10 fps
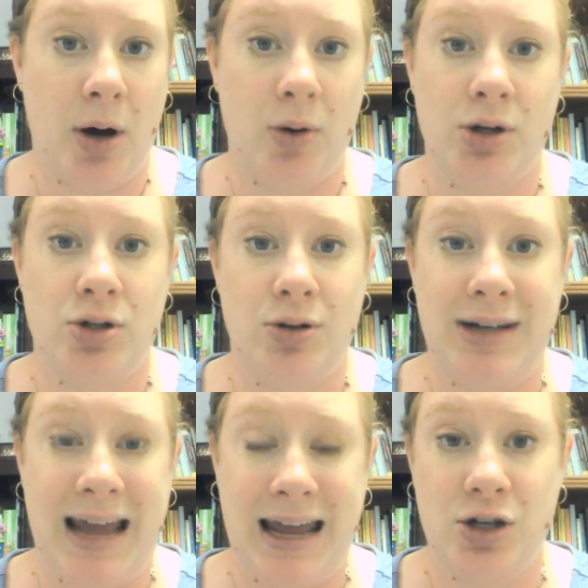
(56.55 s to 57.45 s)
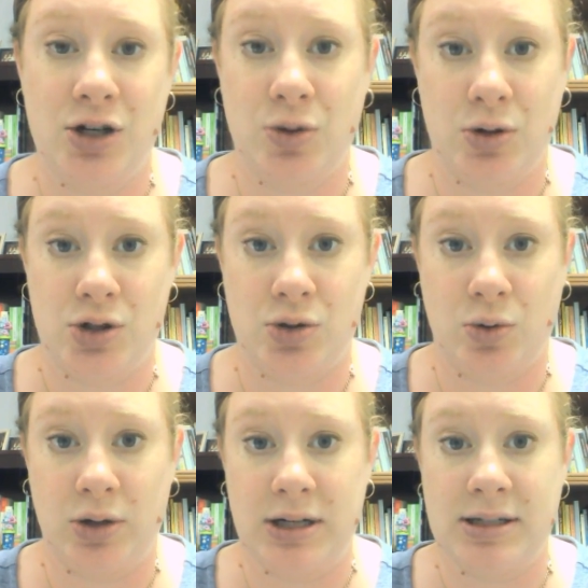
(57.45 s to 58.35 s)
poetry and short
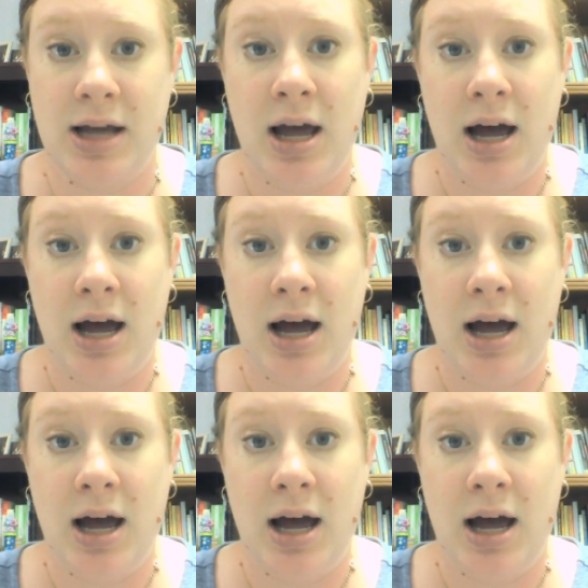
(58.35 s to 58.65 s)
stories.